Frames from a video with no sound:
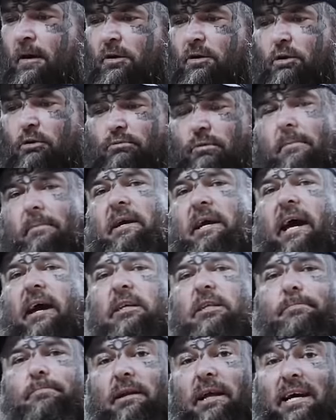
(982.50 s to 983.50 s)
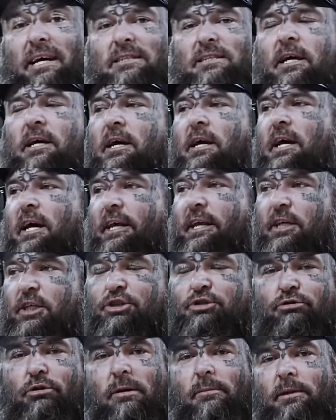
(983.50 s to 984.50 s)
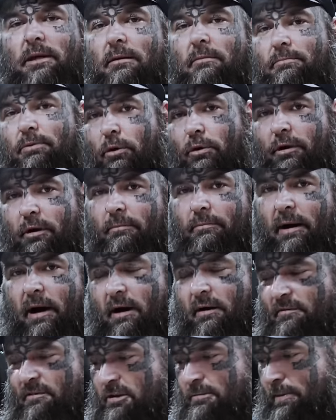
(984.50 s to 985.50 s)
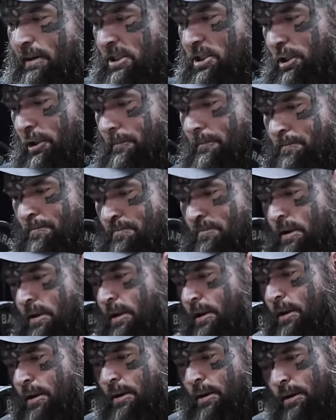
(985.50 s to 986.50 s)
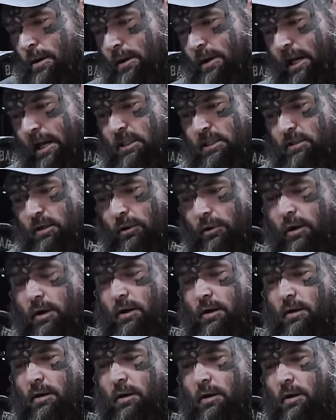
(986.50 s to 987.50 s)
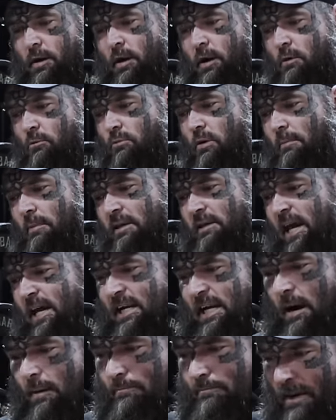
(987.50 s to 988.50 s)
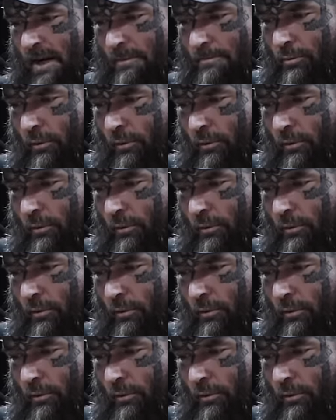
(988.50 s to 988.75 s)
Your rib cage plays an extremely important part of this picture. Okay, so when we take our big